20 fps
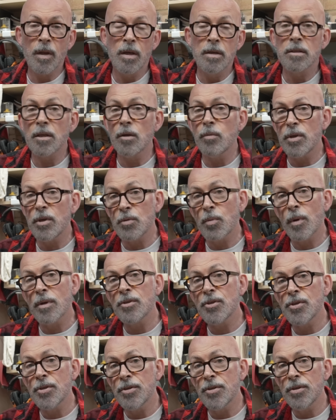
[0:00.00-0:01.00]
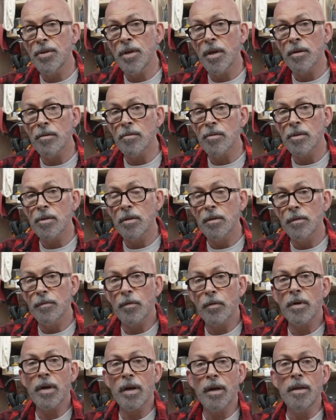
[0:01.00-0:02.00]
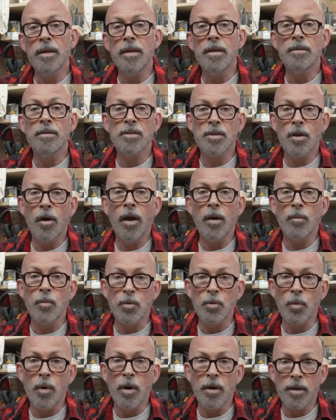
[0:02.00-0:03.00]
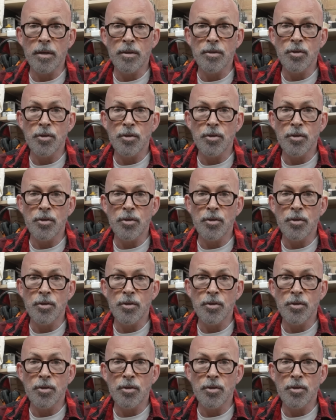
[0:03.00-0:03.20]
So which one should you use? For a clean, tight woodworking